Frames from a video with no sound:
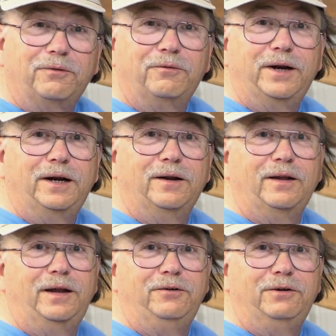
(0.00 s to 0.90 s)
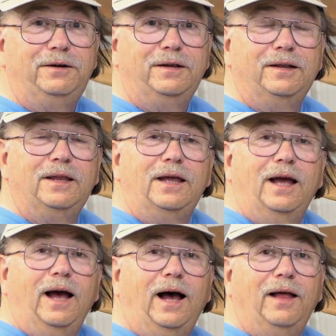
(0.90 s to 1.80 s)
radial engine.
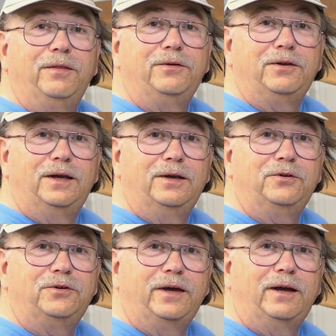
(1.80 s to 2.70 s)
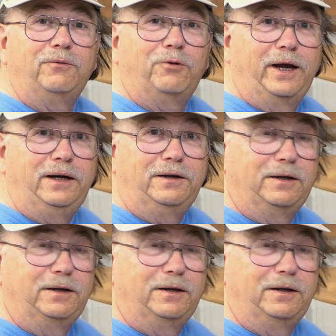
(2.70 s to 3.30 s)
This is a Wright